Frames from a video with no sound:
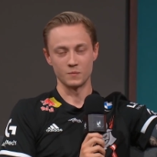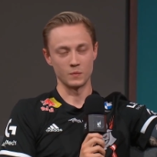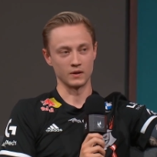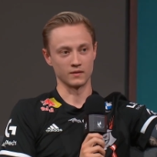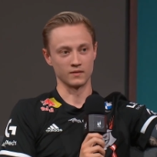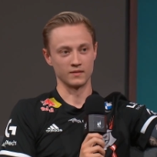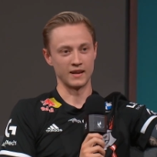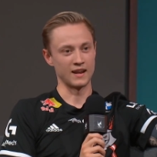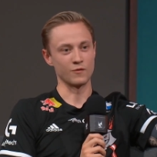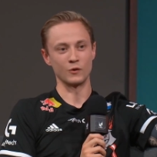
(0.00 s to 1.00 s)
but
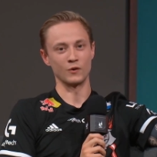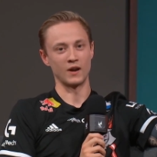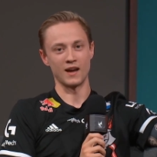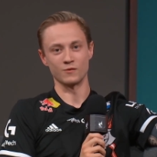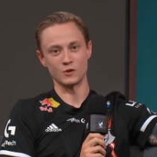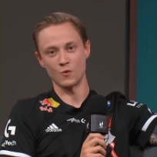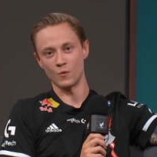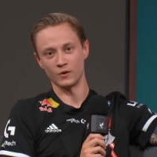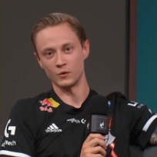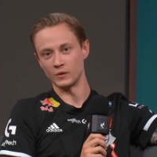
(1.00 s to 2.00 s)
they never have
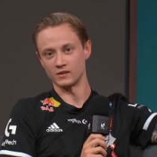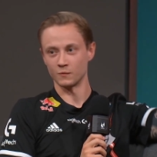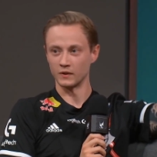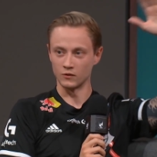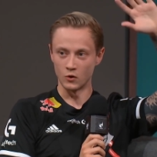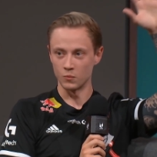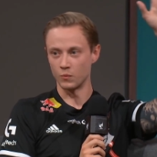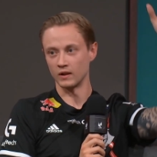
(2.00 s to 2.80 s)
someone doing something top